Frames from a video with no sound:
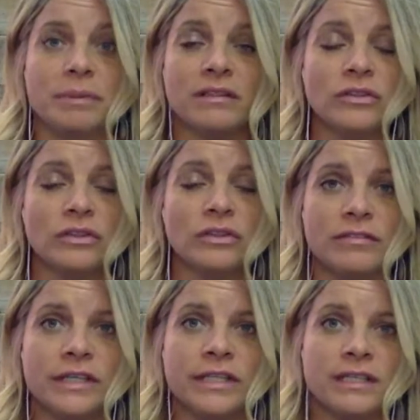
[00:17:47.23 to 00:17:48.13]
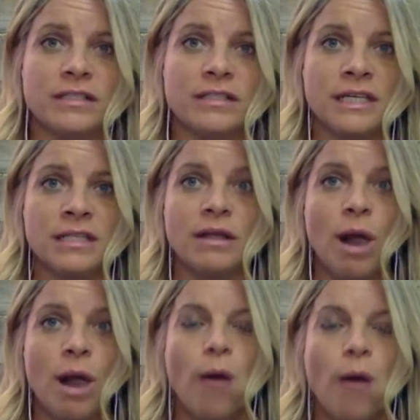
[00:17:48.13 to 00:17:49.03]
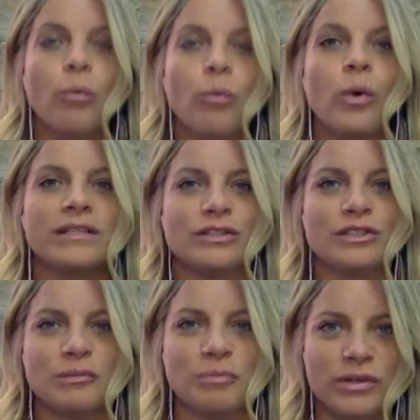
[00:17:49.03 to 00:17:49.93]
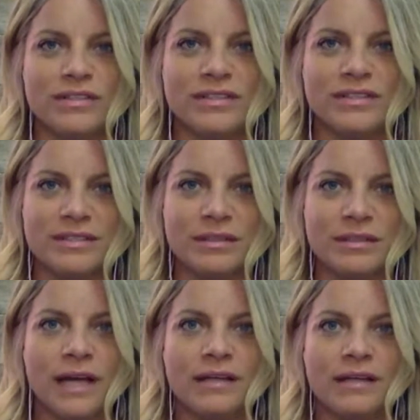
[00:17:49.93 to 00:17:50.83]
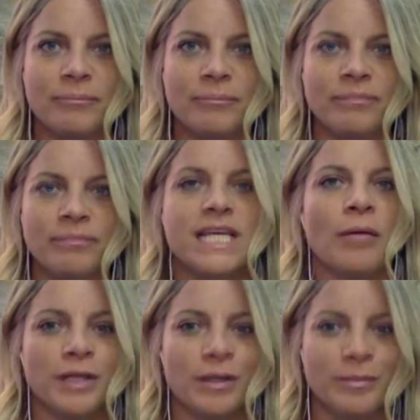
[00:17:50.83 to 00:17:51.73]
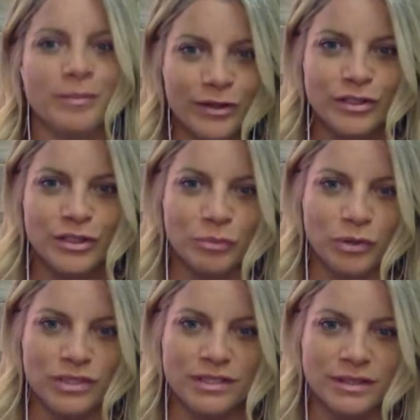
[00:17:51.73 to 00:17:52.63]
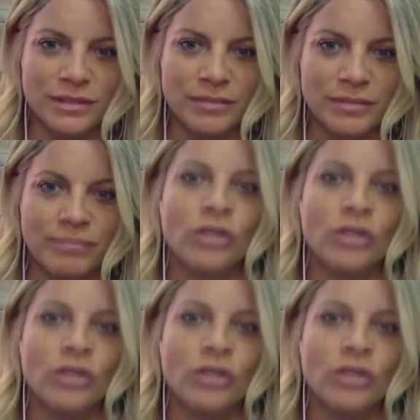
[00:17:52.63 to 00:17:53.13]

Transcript: But literally the very next thing is, what is your support system like? Tell me about your support system.